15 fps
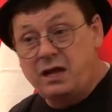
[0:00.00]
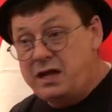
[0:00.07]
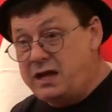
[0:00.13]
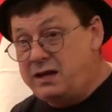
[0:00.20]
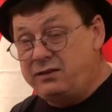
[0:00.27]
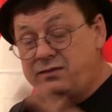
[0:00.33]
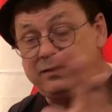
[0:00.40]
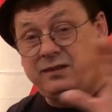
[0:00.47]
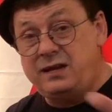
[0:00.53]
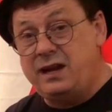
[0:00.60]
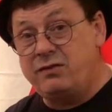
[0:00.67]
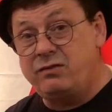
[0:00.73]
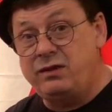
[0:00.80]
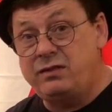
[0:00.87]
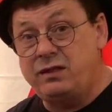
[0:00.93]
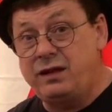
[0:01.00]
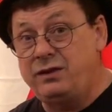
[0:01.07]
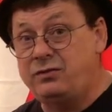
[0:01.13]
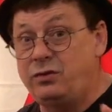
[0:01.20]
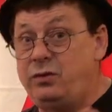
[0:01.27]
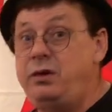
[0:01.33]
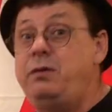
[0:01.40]
He can see everything,
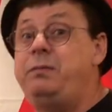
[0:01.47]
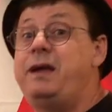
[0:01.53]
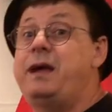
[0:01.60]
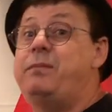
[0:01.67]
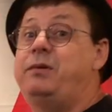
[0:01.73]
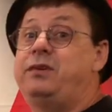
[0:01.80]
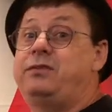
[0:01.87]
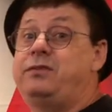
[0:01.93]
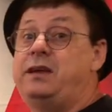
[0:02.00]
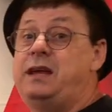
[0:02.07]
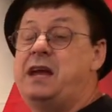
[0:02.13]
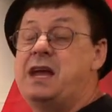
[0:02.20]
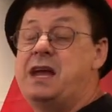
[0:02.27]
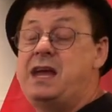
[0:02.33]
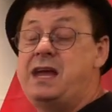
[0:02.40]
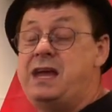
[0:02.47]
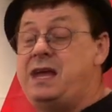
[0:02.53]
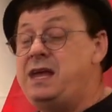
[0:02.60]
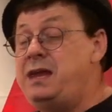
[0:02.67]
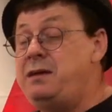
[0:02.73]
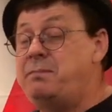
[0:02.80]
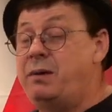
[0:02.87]
so he'll be able to see
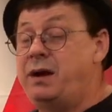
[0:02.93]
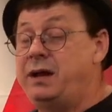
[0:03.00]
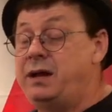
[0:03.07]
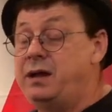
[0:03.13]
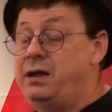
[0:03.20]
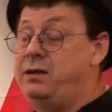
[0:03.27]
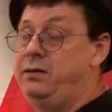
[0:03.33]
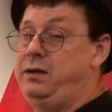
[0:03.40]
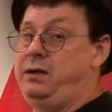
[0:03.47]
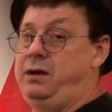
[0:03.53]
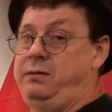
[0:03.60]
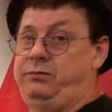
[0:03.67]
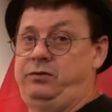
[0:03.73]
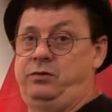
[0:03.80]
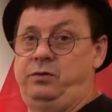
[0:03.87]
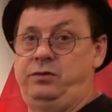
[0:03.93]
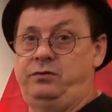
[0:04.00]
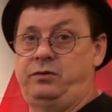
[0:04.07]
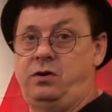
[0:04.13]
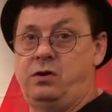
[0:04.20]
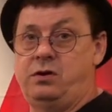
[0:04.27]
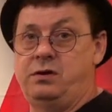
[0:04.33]
anybody that comes to his
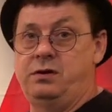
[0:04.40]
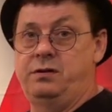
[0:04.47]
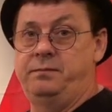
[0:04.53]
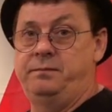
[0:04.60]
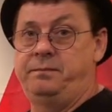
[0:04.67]
garden.